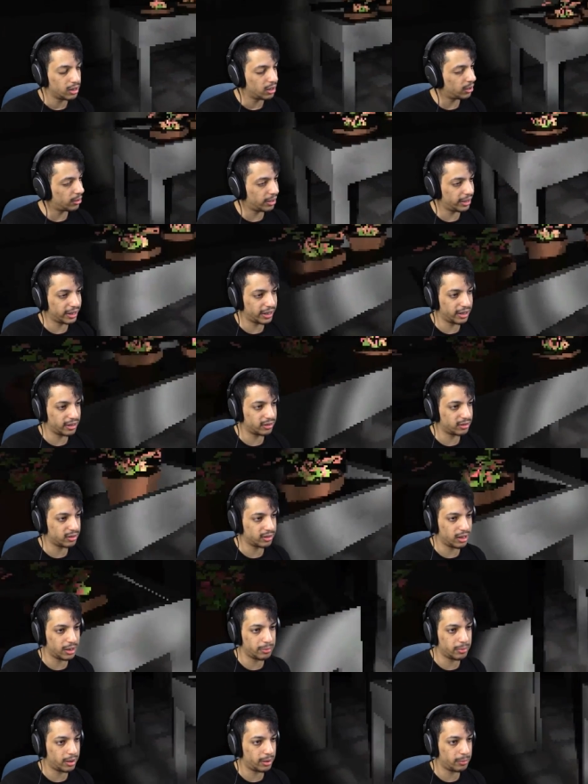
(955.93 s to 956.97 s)
Alright, guys.
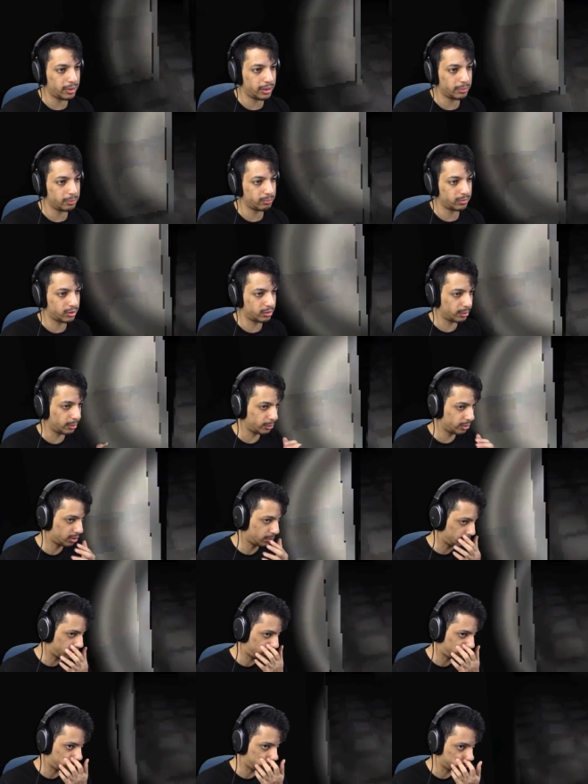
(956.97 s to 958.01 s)
I'm gonna grow
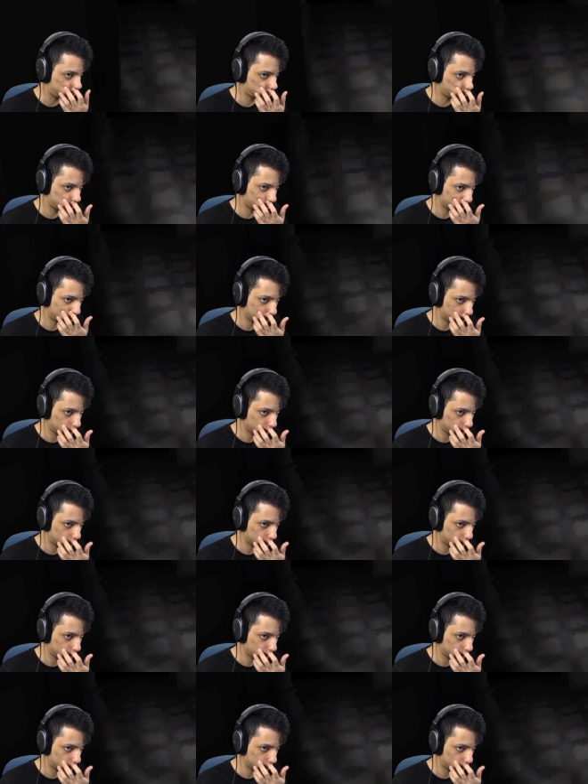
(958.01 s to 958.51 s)
some balls.